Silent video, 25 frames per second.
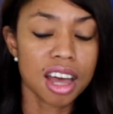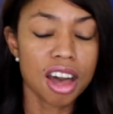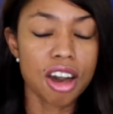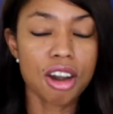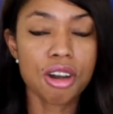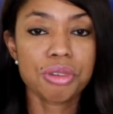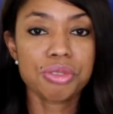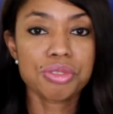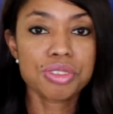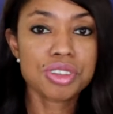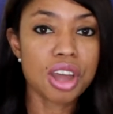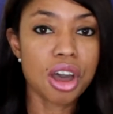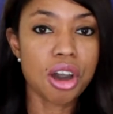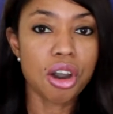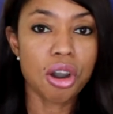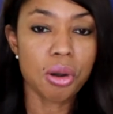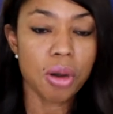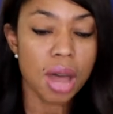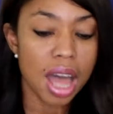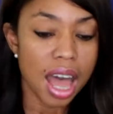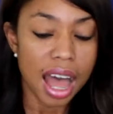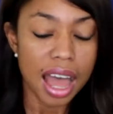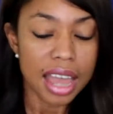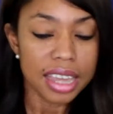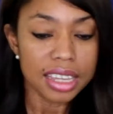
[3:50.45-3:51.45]
oh
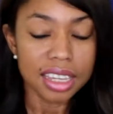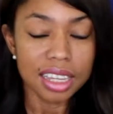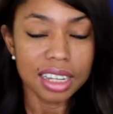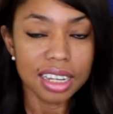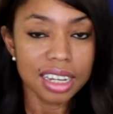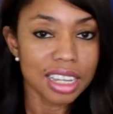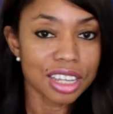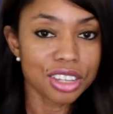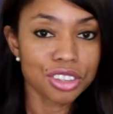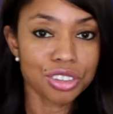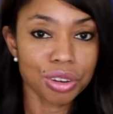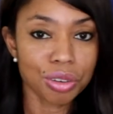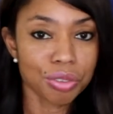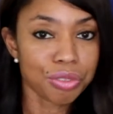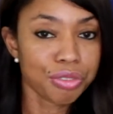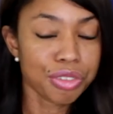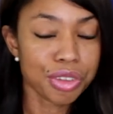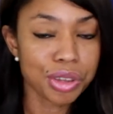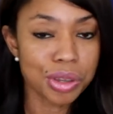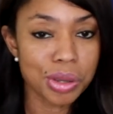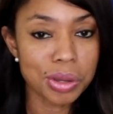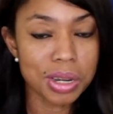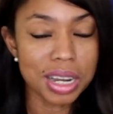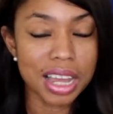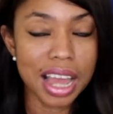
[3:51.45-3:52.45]
no, I can't eat your
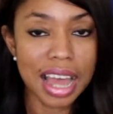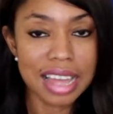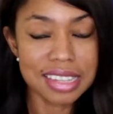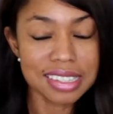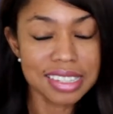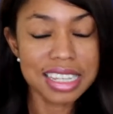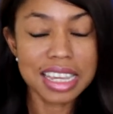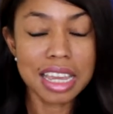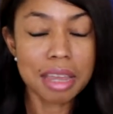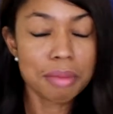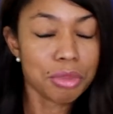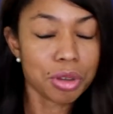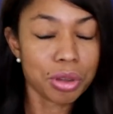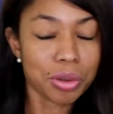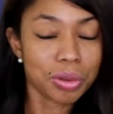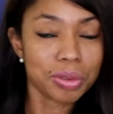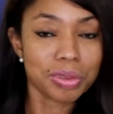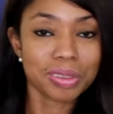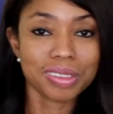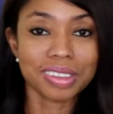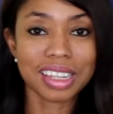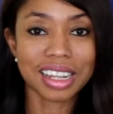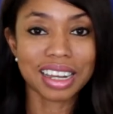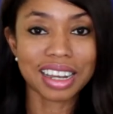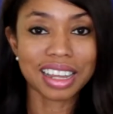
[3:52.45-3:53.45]
food, it has
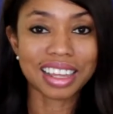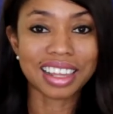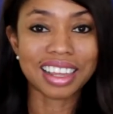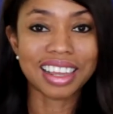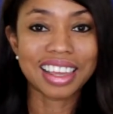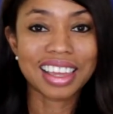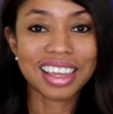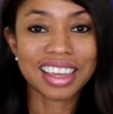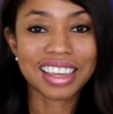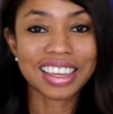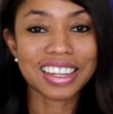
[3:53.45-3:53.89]
chemicals in it.